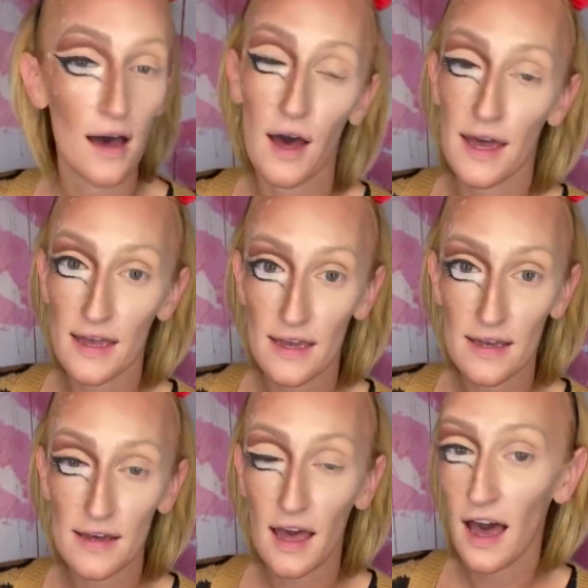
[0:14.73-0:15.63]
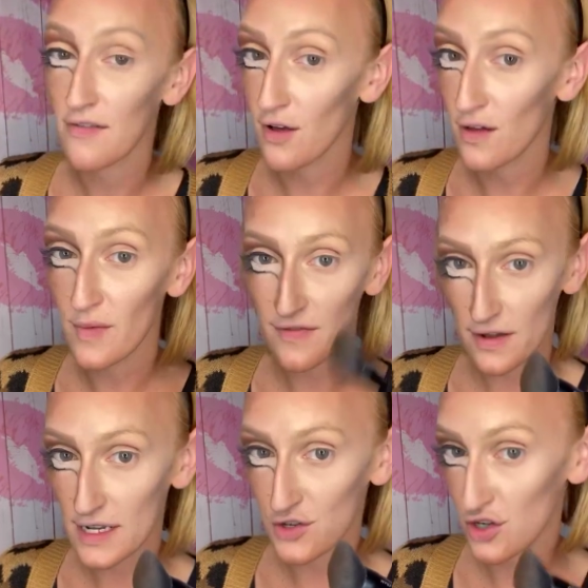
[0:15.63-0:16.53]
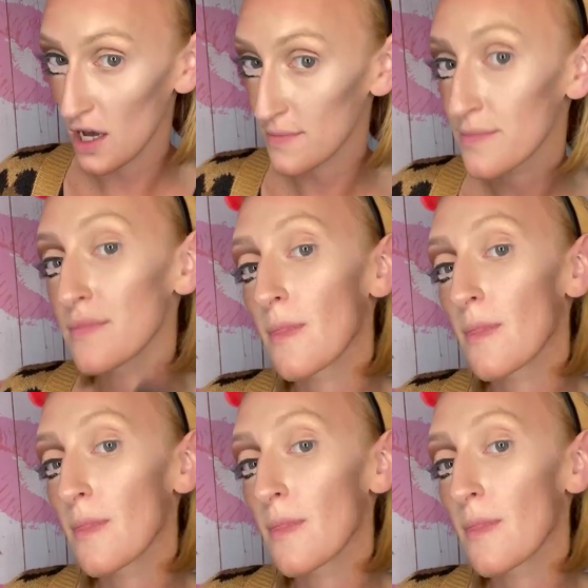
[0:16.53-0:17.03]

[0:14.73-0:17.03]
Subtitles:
I have all of my foundation on.